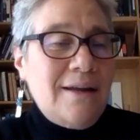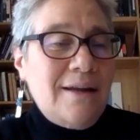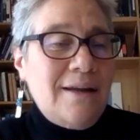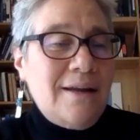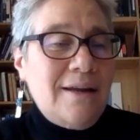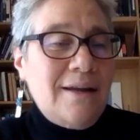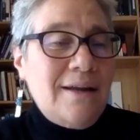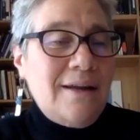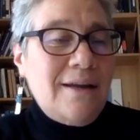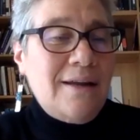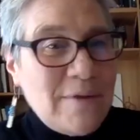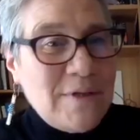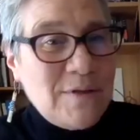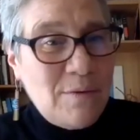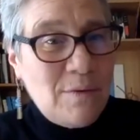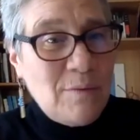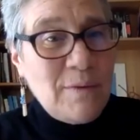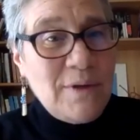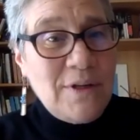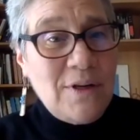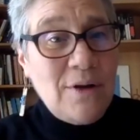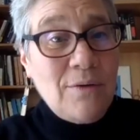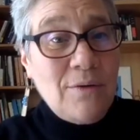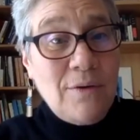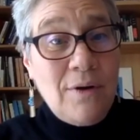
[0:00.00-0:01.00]
happens when
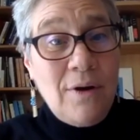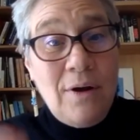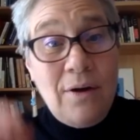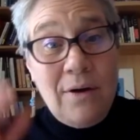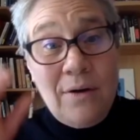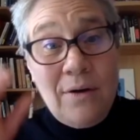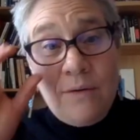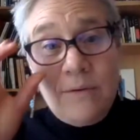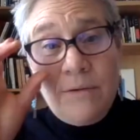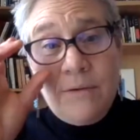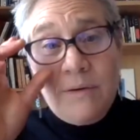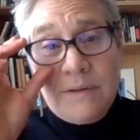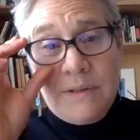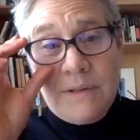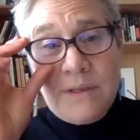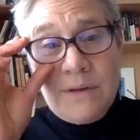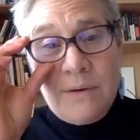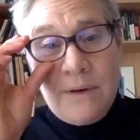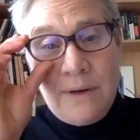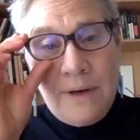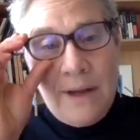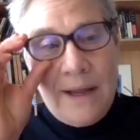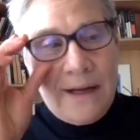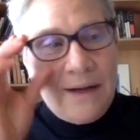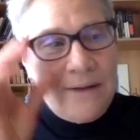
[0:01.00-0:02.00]
we don't know. So
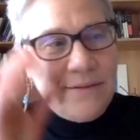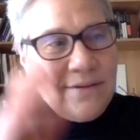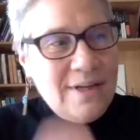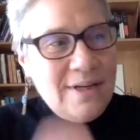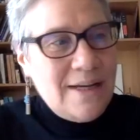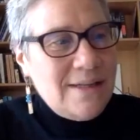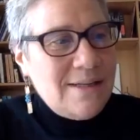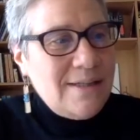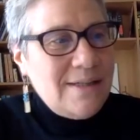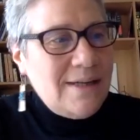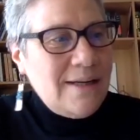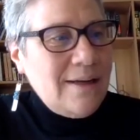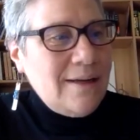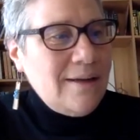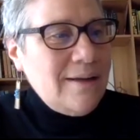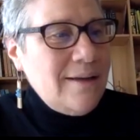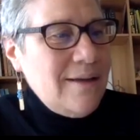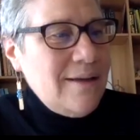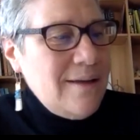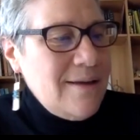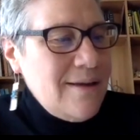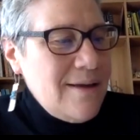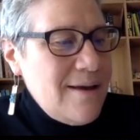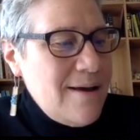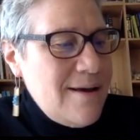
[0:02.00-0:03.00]
our lack of testing.
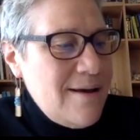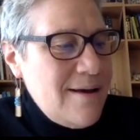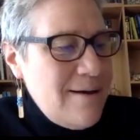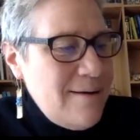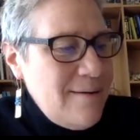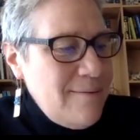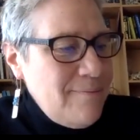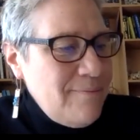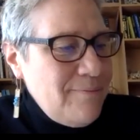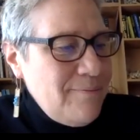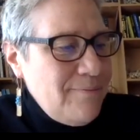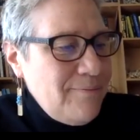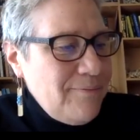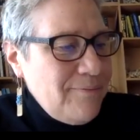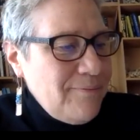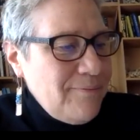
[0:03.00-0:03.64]
Um,